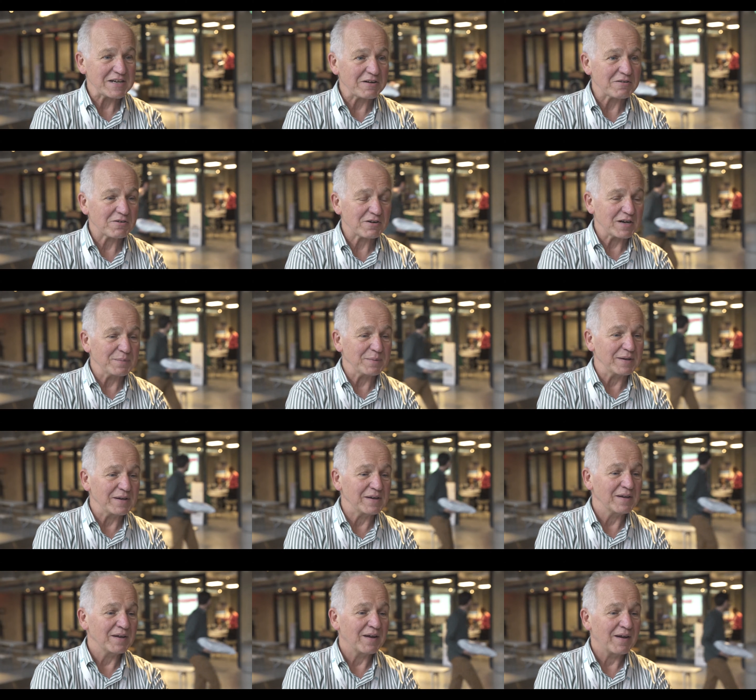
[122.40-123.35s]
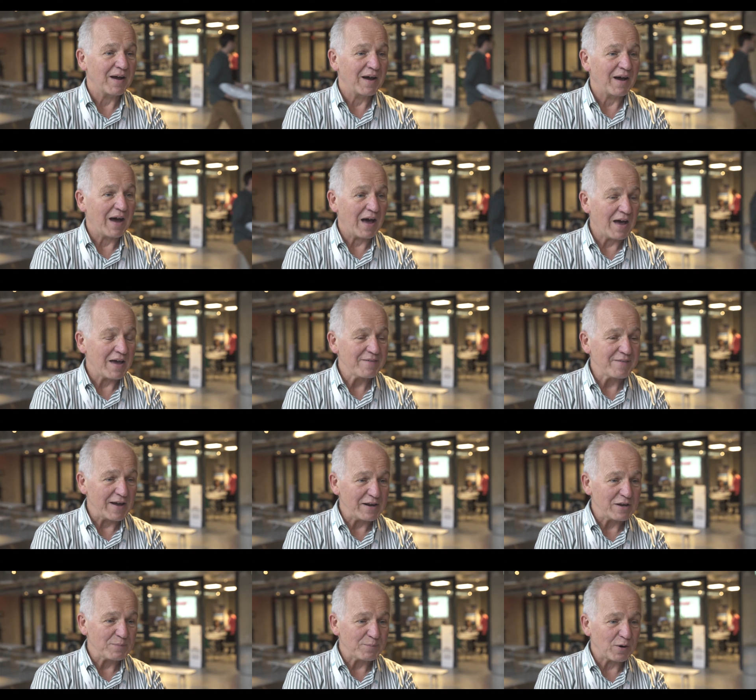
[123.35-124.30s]
incredibly
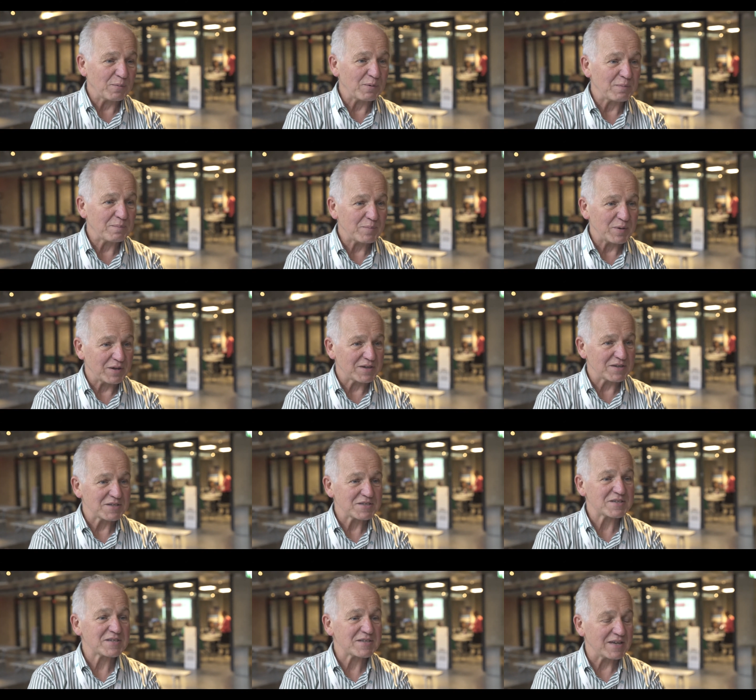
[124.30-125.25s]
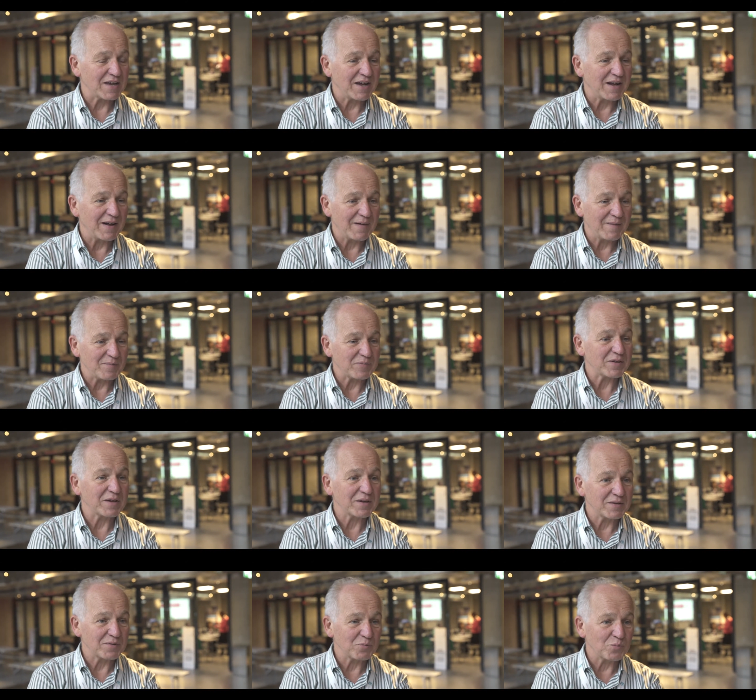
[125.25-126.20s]
high-value problem because
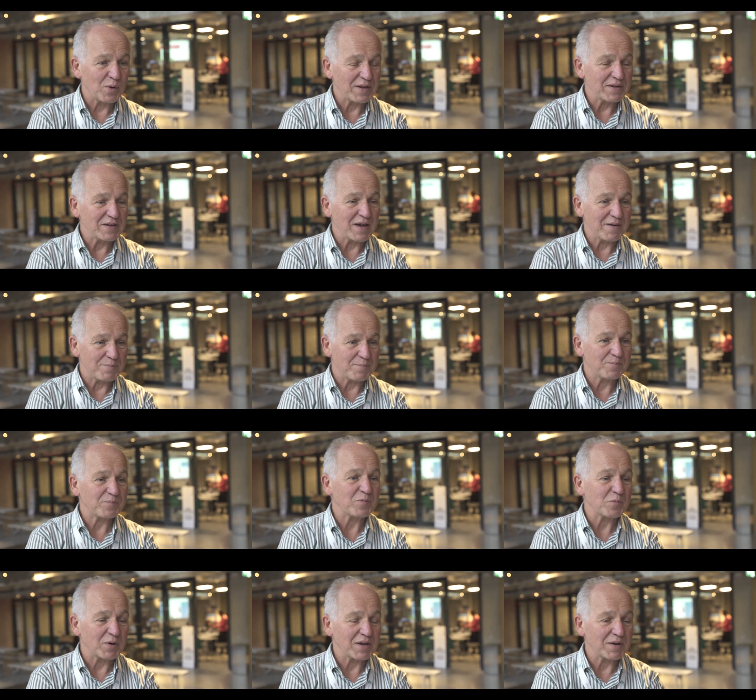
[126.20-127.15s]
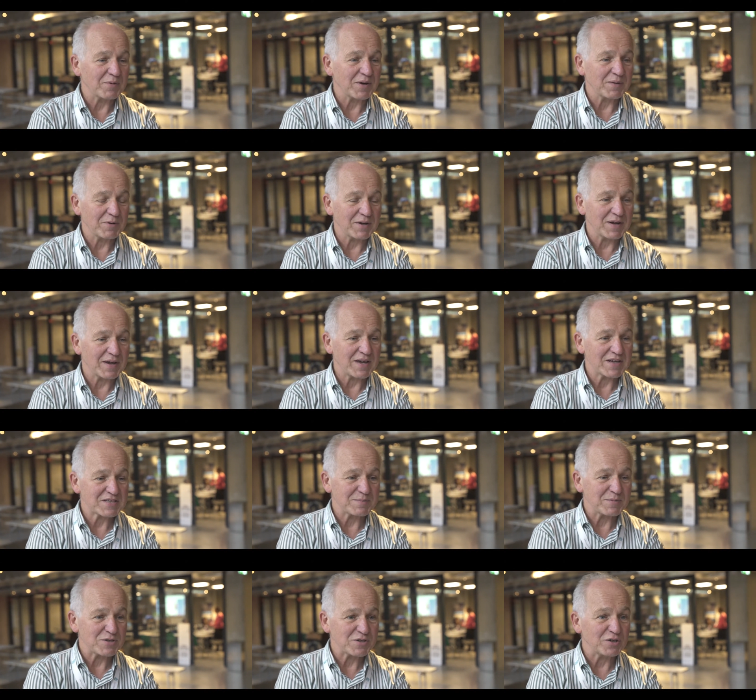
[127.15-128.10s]
when a
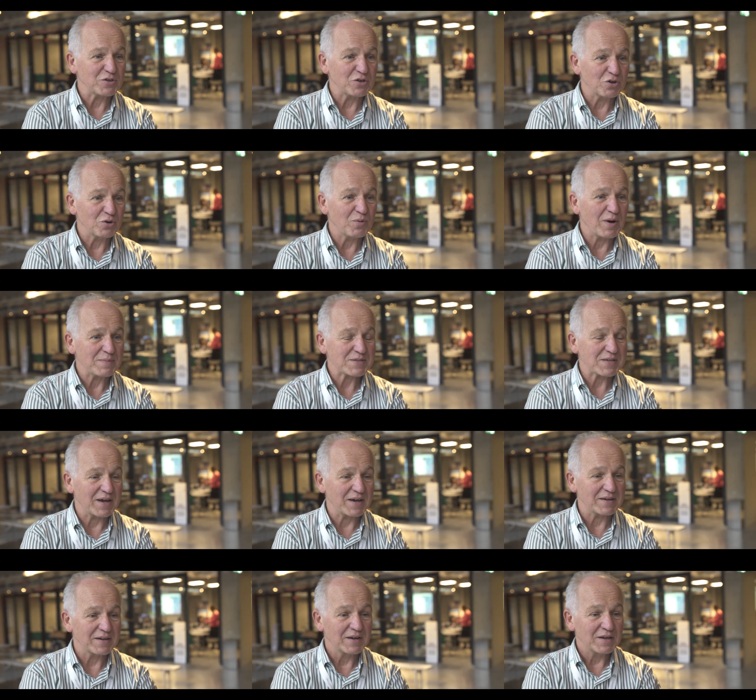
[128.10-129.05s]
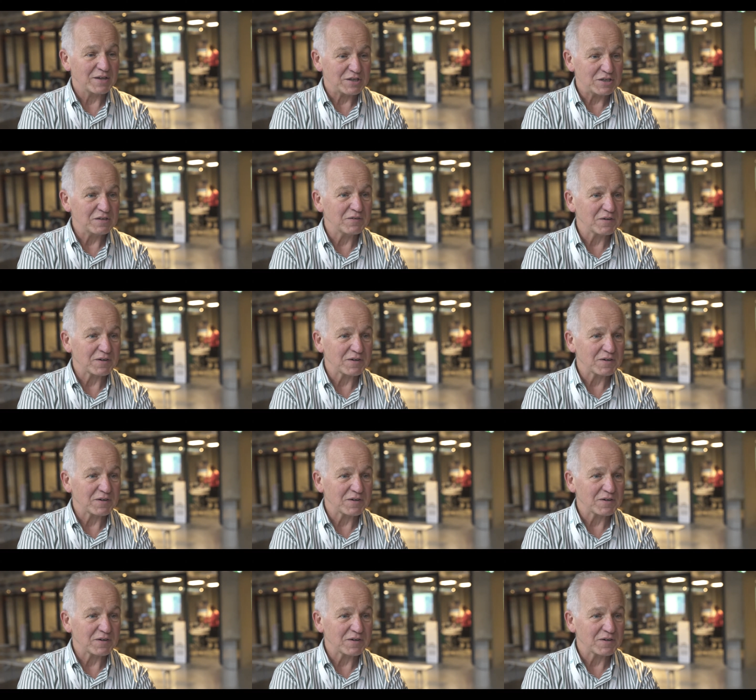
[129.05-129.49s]
customer is on your website, you've